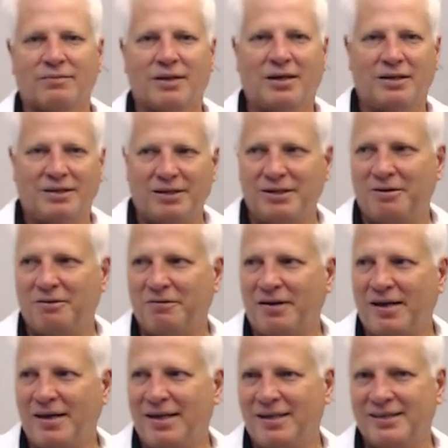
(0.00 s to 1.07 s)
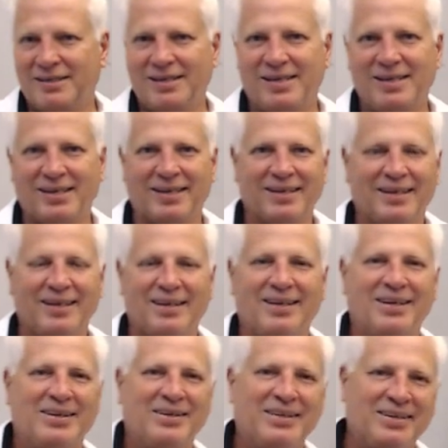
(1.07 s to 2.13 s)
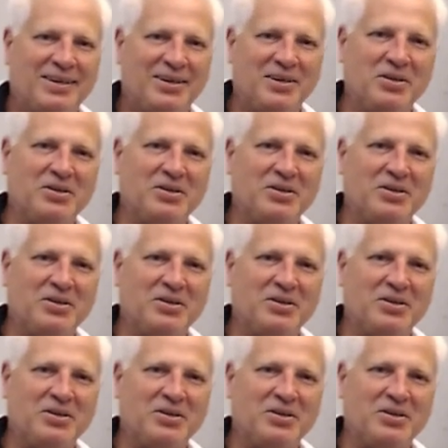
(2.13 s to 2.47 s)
Then you find out it's got like all